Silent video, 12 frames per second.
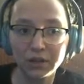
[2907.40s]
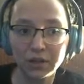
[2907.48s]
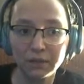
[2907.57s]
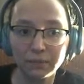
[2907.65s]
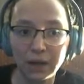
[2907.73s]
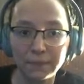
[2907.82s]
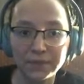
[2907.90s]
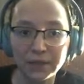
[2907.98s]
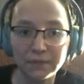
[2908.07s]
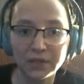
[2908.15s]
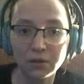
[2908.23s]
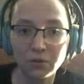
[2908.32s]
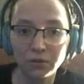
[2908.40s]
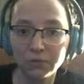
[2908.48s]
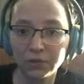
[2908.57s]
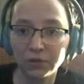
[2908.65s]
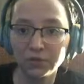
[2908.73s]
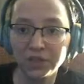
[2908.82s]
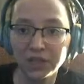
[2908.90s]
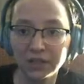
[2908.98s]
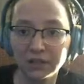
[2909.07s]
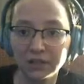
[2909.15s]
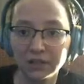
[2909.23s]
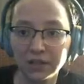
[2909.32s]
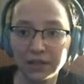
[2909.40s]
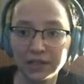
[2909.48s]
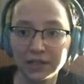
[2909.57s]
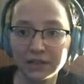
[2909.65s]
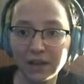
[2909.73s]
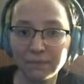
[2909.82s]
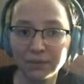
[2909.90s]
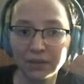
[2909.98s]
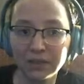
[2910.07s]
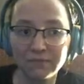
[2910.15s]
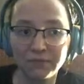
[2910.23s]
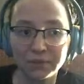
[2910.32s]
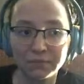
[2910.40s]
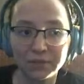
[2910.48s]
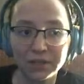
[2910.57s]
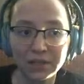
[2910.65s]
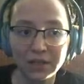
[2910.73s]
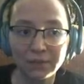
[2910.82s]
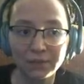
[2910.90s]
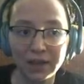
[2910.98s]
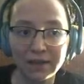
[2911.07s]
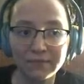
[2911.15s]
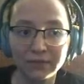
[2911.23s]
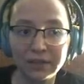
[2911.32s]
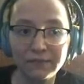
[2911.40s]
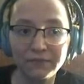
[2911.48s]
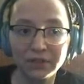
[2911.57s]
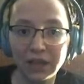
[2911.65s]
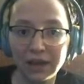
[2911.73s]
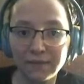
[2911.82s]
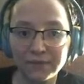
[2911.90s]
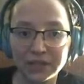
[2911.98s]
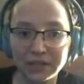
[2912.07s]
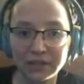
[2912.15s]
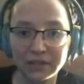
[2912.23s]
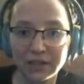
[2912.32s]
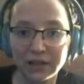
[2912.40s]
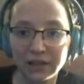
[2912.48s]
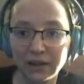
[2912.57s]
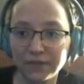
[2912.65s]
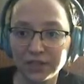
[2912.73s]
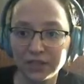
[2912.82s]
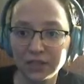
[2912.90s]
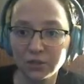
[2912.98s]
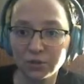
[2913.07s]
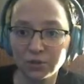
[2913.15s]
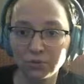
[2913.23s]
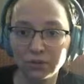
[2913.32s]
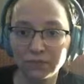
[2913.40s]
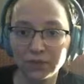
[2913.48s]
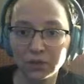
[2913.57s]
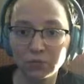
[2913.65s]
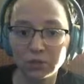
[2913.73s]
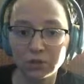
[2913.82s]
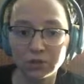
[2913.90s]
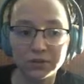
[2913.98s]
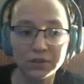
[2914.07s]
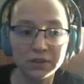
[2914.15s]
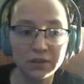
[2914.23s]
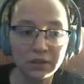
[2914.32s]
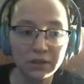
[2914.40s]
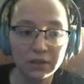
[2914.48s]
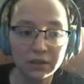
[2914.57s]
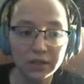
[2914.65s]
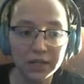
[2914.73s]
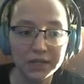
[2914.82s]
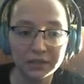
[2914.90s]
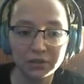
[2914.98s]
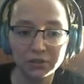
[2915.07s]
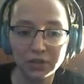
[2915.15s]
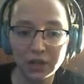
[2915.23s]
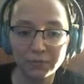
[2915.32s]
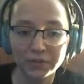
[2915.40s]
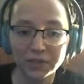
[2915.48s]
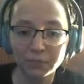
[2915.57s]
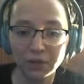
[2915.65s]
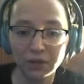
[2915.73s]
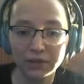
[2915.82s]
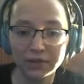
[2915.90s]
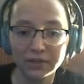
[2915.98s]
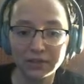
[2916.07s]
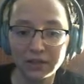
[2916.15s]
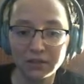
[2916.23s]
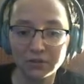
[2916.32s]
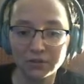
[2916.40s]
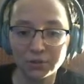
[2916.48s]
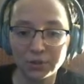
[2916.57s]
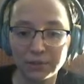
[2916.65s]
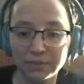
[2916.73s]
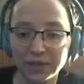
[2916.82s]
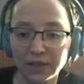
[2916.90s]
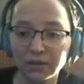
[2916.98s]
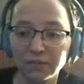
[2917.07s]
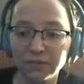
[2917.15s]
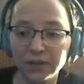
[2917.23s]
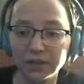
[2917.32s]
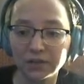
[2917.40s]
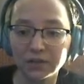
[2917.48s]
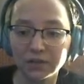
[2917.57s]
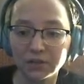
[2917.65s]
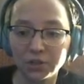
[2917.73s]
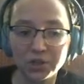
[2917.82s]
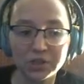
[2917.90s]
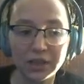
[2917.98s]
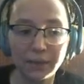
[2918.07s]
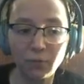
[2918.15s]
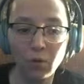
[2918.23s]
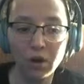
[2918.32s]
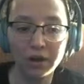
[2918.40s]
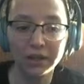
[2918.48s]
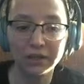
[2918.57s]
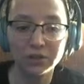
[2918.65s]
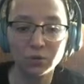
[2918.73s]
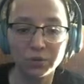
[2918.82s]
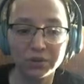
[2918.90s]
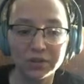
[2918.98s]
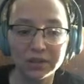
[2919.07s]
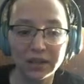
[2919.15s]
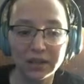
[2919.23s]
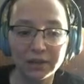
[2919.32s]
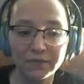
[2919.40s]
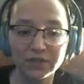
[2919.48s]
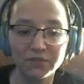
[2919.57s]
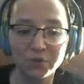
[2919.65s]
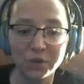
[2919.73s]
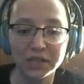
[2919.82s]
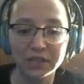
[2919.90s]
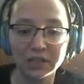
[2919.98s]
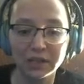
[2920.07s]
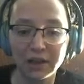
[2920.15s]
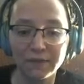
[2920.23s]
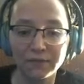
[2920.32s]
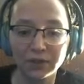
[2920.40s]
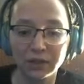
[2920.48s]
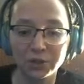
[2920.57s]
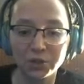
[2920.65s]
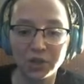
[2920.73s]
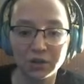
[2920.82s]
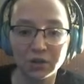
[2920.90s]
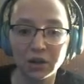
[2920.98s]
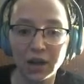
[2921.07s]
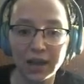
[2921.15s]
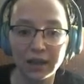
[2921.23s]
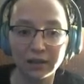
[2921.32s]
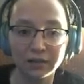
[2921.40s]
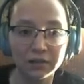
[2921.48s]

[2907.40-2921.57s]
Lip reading: Perhaps I was the only one who did, and I did not believe them. But I have lived life since then, and I have seen the truth of their words. Issa could not respond as tears streamed down her face. She just kept walking toward the sound of his voice, the knife clutched in her hand.